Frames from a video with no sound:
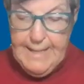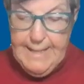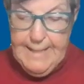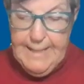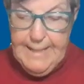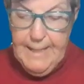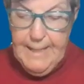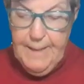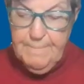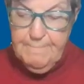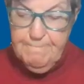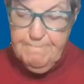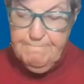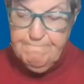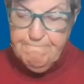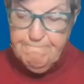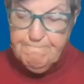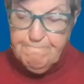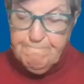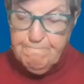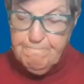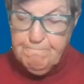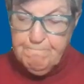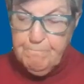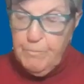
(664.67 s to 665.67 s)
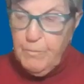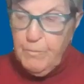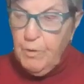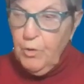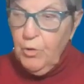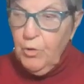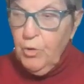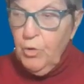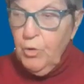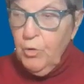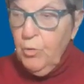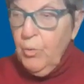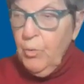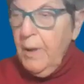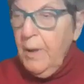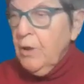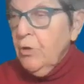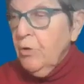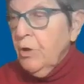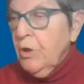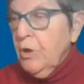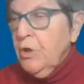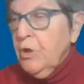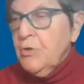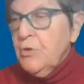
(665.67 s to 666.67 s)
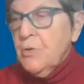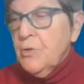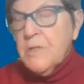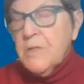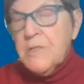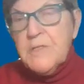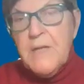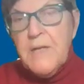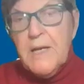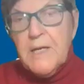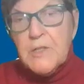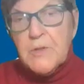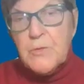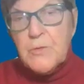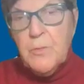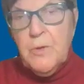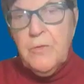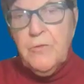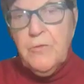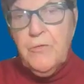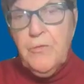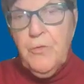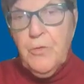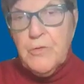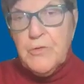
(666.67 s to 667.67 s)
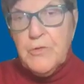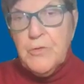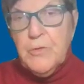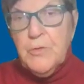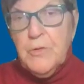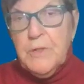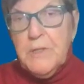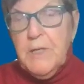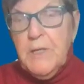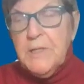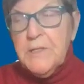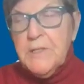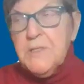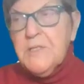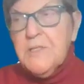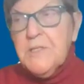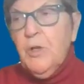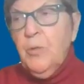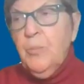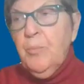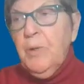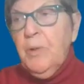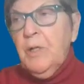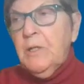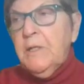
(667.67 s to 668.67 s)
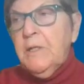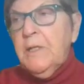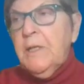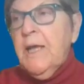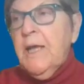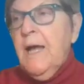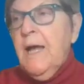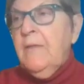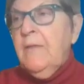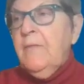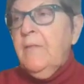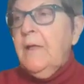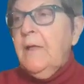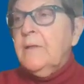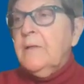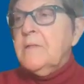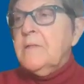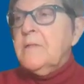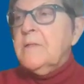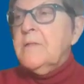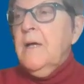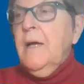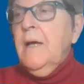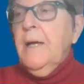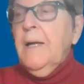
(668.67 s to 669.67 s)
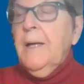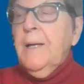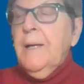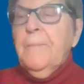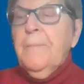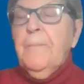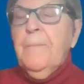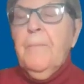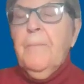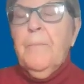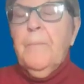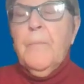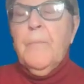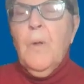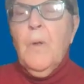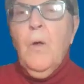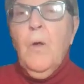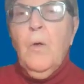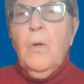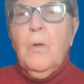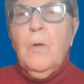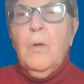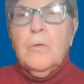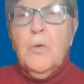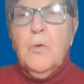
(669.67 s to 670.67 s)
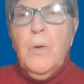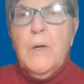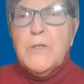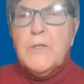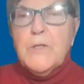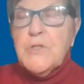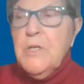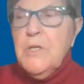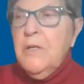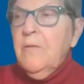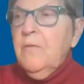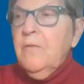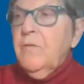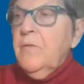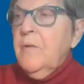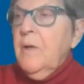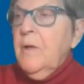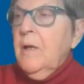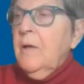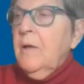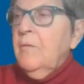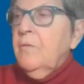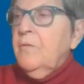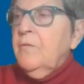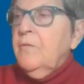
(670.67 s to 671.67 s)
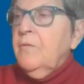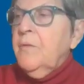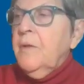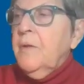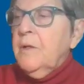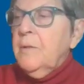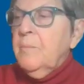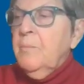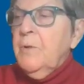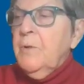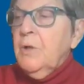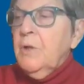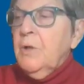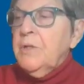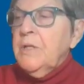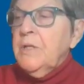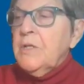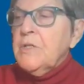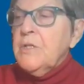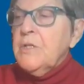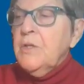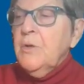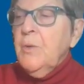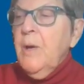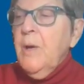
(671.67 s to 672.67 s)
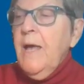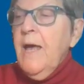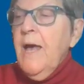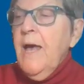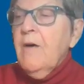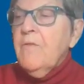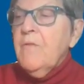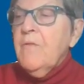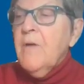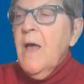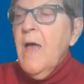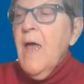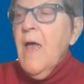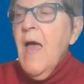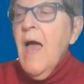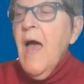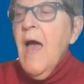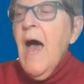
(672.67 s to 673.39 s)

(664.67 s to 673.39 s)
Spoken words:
Greg, you're going to do this next one first. So it's still building on this whole question of the buildings that you have.